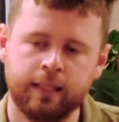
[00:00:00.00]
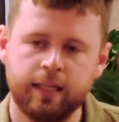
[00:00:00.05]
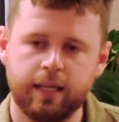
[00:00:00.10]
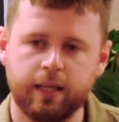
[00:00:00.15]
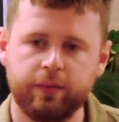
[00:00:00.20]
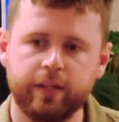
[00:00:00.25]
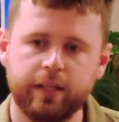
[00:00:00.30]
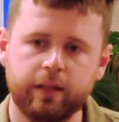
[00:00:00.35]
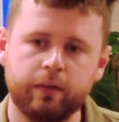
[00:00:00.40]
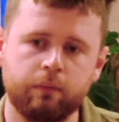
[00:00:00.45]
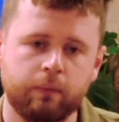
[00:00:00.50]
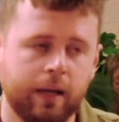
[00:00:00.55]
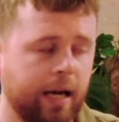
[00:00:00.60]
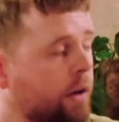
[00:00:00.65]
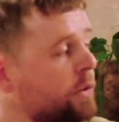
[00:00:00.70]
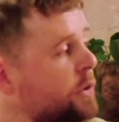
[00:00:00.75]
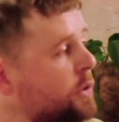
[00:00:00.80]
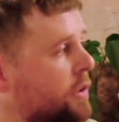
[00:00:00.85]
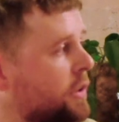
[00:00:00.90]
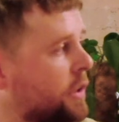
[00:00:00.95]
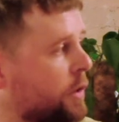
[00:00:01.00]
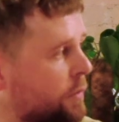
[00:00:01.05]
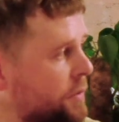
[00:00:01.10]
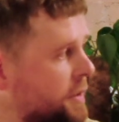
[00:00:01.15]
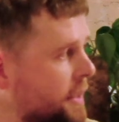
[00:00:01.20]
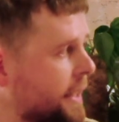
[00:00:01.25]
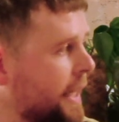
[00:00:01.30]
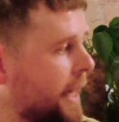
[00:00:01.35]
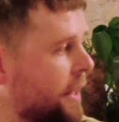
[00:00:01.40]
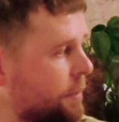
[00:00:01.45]
and then how you can
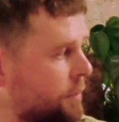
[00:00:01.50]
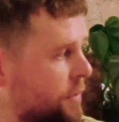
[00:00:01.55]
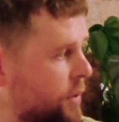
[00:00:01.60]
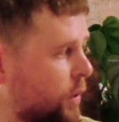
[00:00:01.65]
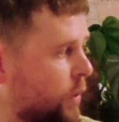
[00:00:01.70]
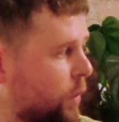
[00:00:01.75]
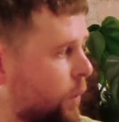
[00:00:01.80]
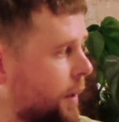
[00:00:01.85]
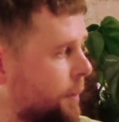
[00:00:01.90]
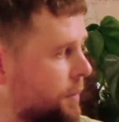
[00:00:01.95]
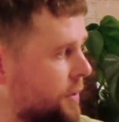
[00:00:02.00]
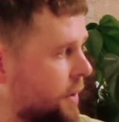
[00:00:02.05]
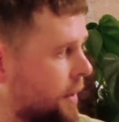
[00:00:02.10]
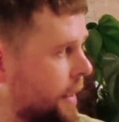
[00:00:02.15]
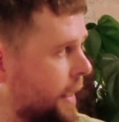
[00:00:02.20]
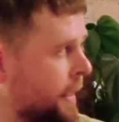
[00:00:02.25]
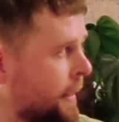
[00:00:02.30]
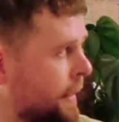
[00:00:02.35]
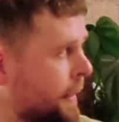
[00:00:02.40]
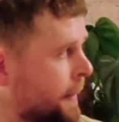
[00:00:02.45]
obviously get them to your website.